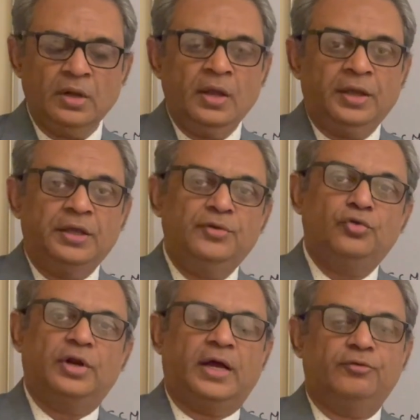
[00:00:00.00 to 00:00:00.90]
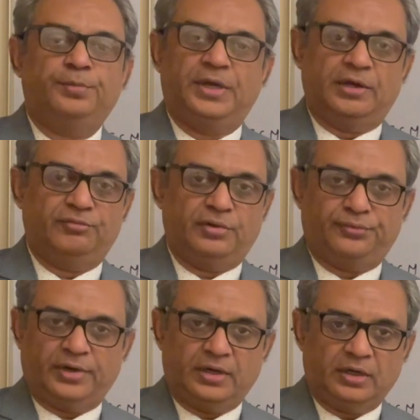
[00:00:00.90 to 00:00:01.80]
he would have behaved
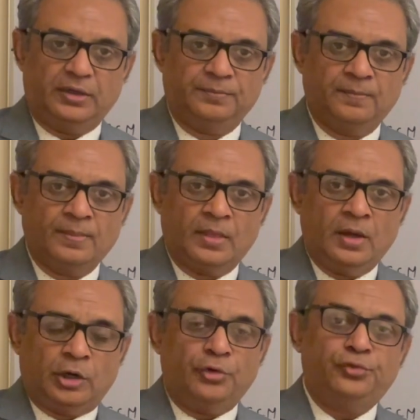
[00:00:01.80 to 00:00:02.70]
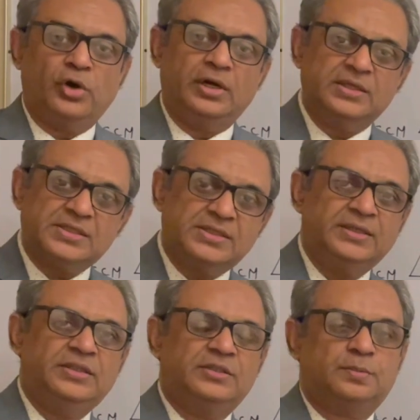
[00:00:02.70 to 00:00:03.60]
differently. Now, if you understand this